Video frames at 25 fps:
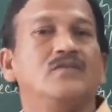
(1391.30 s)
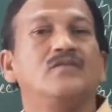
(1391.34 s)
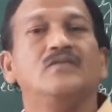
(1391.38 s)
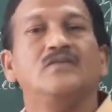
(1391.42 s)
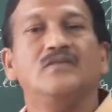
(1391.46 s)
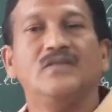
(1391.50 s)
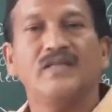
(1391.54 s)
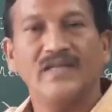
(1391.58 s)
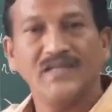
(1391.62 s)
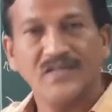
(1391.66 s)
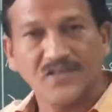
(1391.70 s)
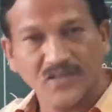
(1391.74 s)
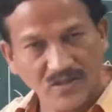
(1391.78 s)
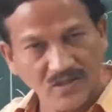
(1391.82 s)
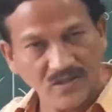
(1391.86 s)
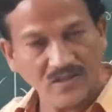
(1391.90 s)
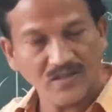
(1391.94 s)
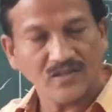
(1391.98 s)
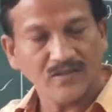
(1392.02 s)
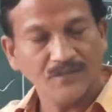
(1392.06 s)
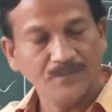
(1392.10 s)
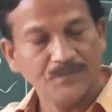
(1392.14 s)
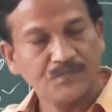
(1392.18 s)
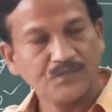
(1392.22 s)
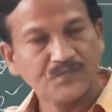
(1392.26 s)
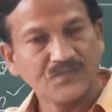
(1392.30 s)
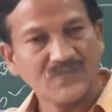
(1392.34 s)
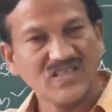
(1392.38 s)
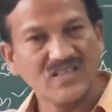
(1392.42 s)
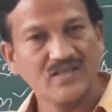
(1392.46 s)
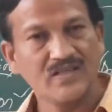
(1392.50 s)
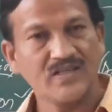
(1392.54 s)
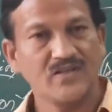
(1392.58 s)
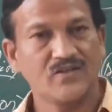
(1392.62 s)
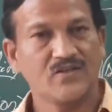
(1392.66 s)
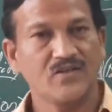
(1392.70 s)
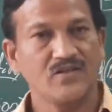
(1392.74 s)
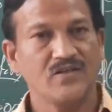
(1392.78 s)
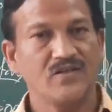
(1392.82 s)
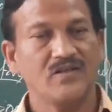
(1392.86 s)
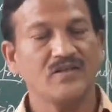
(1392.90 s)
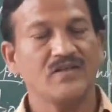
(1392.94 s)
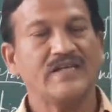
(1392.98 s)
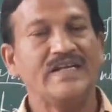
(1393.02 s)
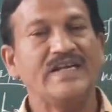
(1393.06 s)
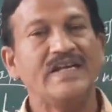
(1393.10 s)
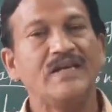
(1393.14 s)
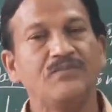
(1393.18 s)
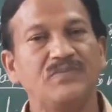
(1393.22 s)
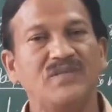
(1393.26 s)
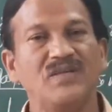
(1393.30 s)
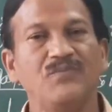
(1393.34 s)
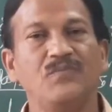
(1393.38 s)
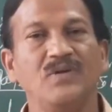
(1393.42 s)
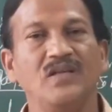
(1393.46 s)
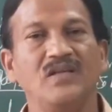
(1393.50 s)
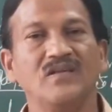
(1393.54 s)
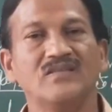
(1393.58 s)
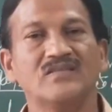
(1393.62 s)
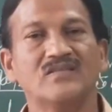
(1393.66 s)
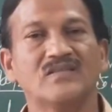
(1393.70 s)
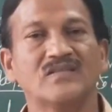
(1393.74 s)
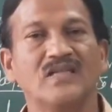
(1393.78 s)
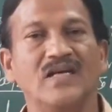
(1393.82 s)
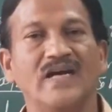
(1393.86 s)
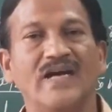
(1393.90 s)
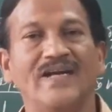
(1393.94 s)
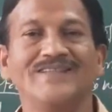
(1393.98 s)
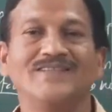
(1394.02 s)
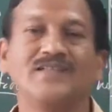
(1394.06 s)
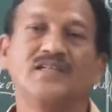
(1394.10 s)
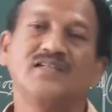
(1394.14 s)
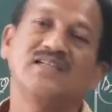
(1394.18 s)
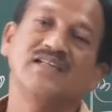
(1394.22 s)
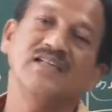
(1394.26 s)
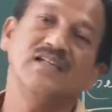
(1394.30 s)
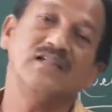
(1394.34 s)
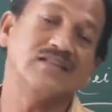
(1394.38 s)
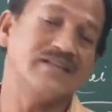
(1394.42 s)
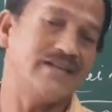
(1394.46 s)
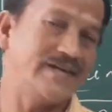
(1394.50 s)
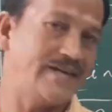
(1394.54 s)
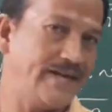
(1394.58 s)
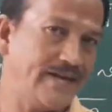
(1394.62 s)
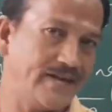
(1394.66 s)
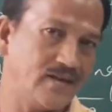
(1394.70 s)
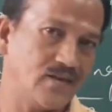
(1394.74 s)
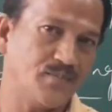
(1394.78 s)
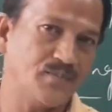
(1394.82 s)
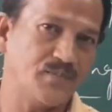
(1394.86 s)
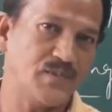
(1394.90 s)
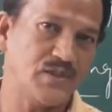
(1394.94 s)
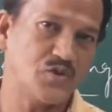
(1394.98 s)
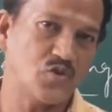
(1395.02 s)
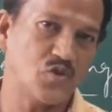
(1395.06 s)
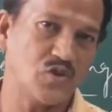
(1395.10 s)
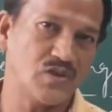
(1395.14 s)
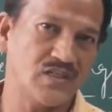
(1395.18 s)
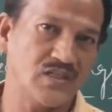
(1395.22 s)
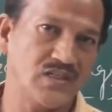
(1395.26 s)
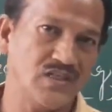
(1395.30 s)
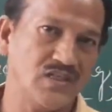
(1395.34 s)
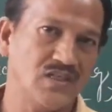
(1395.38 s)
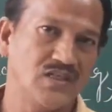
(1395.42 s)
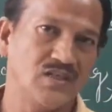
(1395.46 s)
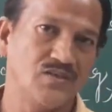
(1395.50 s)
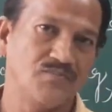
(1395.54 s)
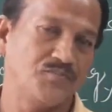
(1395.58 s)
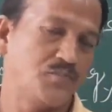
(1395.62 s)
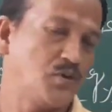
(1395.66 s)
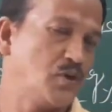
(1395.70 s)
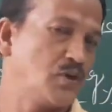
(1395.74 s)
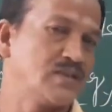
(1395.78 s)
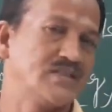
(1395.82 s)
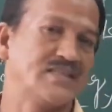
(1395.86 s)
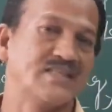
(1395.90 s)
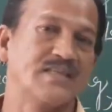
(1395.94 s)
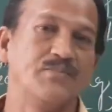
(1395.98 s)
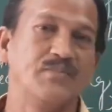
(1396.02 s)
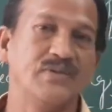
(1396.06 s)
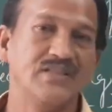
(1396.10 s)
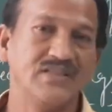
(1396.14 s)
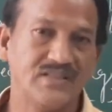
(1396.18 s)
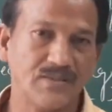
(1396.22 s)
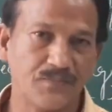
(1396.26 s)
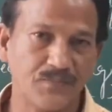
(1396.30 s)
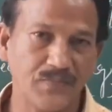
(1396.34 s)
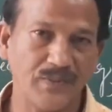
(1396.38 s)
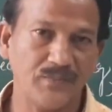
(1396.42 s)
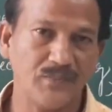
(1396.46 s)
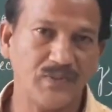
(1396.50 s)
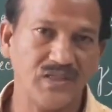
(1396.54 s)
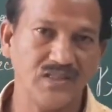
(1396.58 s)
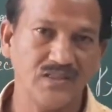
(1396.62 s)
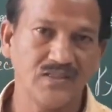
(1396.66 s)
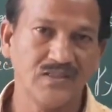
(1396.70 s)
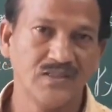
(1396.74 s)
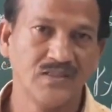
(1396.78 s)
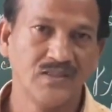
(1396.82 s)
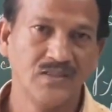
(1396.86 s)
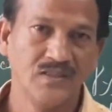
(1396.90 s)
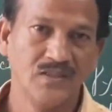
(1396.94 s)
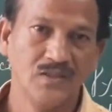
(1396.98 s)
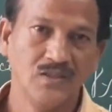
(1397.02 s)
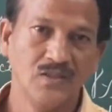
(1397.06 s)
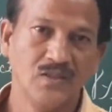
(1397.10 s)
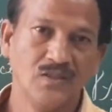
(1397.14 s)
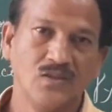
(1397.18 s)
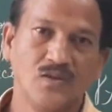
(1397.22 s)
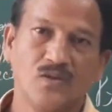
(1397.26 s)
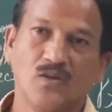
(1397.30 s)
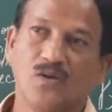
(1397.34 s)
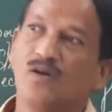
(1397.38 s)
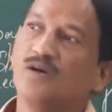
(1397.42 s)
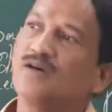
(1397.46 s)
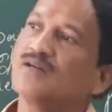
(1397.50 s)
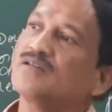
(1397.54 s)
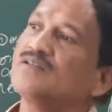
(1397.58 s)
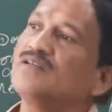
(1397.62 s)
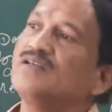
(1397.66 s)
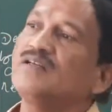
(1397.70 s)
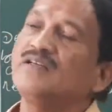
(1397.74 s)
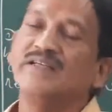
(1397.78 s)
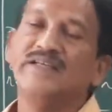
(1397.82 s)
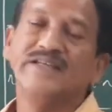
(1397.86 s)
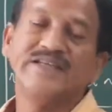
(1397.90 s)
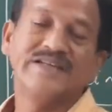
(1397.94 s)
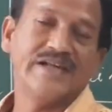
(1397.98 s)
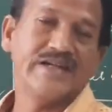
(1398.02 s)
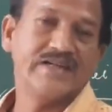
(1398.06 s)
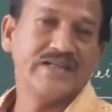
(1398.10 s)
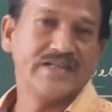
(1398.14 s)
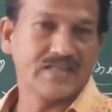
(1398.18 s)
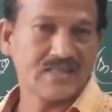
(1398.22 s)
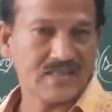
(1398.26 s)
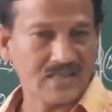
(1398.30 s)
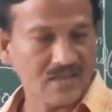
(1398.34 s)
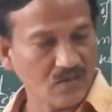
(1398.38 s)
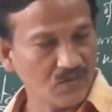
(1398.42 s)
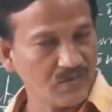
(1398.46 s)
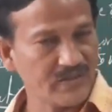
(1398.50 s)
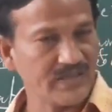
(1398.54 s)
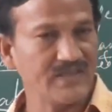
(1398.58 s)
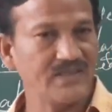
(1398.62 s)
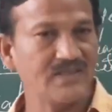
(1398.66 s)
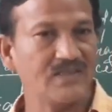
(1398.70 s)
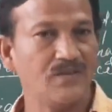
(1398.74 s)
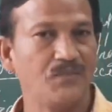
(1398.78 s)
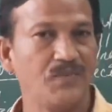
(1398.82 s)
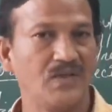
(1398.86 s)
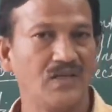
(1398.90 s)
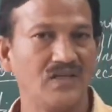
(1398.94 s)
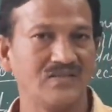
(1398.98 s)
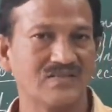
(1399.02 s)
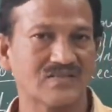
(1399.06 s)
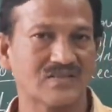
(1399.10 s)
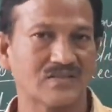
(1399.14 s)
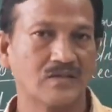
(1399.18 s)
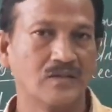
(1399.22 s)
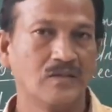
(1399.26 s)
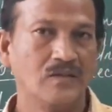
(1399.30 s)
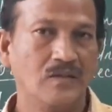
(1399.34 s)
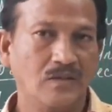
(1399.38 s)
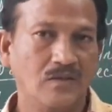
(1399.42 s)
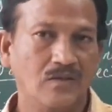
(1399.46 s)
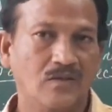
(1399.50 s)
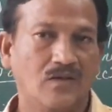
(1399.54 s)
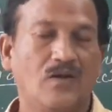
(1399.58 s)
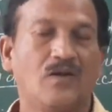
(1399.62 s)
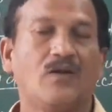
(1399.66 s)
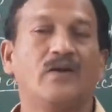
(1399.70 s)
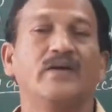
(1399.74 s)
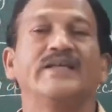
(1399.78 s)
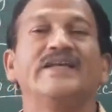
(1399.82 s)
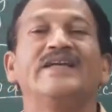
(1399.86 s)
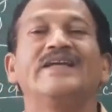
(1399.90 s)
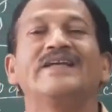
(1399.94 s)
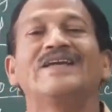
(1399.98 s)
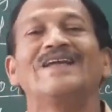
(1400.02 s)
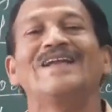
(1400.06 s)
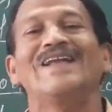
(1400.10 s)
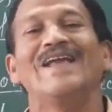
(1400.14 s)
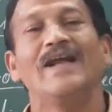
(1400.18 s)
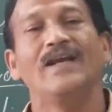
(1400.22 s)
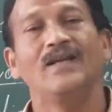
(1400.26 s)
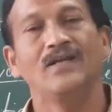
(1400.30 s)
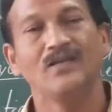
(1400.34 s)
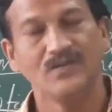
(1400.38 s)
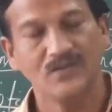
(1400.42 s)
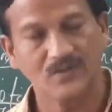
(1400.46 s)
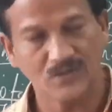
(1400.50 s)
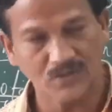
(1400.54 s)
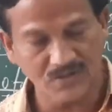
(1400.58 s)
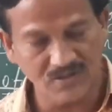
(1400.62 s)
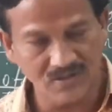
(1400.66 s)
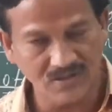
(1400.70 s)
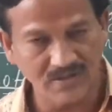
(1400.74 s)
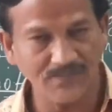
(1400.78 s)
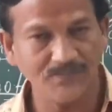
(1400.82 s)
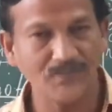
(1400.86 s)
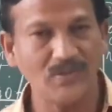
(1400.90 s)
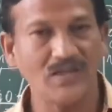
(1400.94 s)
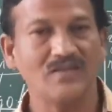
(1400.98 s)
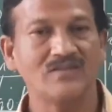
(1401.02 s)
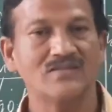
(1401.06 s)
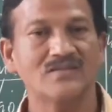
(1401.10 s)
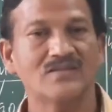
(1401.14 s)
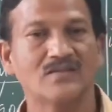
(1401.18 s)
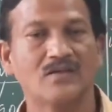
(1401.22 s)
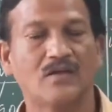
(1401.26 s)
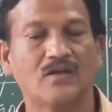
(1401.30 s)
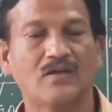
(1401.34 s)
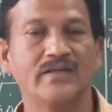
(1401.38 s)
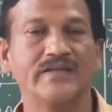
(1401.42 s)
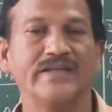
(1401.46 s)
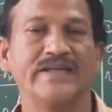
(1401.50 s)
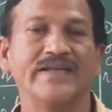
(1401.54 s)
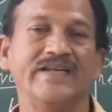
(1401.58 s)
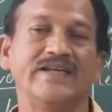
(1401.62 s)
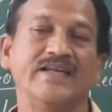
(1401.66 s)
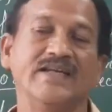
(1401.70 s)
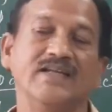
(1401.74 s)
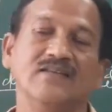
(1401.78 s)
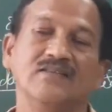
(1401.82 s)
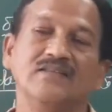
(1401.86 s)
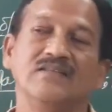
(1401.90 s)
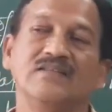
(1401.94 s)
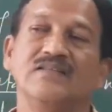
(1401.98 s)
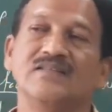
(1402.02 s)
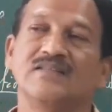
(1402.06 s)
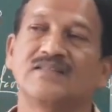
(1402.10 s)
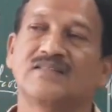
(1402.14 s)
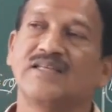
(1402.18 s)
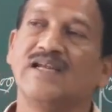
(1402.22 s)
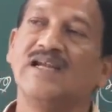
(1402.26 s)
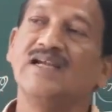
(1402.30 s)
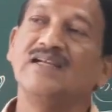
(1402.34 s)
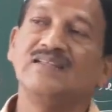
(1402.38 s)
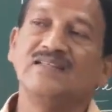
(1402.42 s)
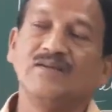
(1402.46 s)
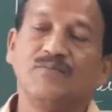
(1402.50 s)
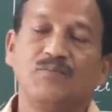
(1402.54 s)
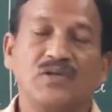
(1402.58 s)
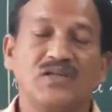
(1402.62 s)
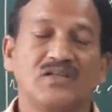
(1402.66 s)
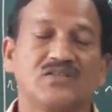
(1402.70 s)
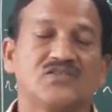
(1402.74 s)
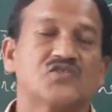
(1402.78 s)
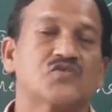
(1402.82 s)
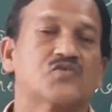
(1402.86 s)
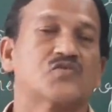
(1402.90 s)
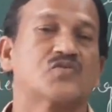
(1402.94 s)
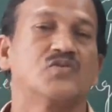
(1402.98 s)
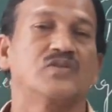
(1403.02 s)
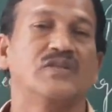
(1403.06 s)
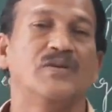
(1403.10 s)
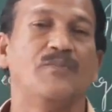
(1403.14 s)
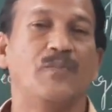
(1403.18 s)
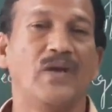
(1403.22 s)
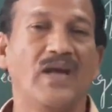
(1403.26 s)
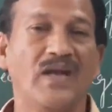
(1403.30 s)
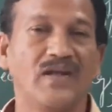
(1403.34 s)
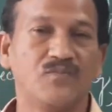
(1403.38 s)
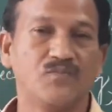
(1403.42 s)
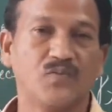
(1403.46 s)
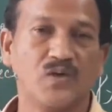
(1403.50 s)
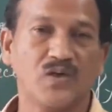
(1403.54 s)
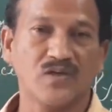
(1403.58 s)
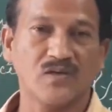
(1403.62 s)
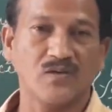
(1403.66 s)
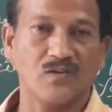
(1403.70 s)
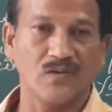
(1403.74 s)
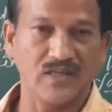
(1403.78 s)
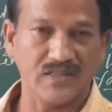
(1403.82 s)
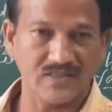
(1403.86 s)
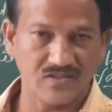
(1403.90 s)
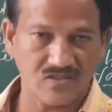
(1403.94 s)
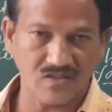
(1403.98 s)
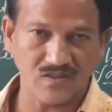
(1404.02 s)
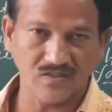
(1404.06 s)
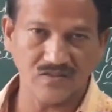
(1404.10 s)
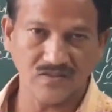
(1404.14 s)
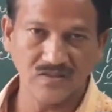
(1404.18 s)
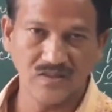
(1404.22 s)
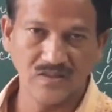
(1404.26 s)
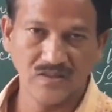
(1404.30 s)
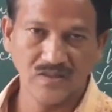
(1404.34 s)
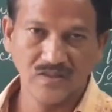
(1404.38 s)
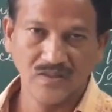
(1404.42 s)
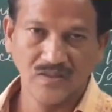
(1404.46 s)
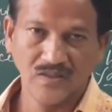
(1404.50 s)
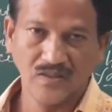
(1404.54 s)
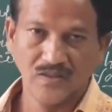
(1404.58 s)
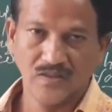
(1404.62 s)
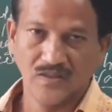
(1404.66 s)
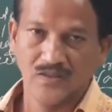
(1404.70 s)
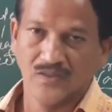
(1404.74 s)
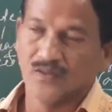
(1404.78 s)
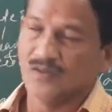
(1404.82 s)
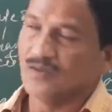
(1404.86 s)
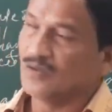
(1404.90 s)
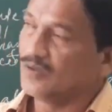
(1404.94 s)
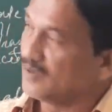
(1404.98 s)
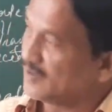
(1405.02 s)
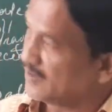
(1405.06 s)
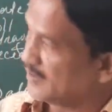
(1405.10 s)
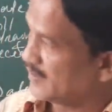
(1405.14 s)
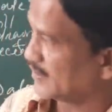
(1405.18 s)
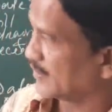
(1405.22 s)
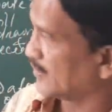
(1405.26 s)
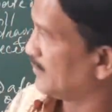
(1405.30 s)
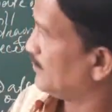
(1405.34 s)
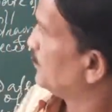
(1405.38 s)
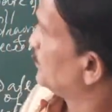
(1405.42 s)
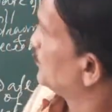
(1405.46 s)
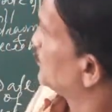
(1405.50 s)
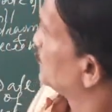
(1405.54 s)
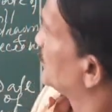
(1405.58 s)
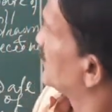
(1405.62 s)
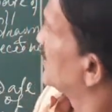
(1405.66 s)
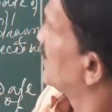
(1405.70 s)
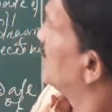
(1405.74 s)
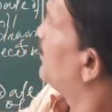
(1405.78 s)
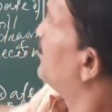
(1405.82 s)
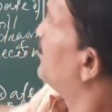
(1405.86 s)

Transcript: the drawer. The drawer keep the bills either till the date of maturity for receiving the payment, or he can discounting the bills, or he can endorse the bills, or he can send the bills to the bank for collection, or the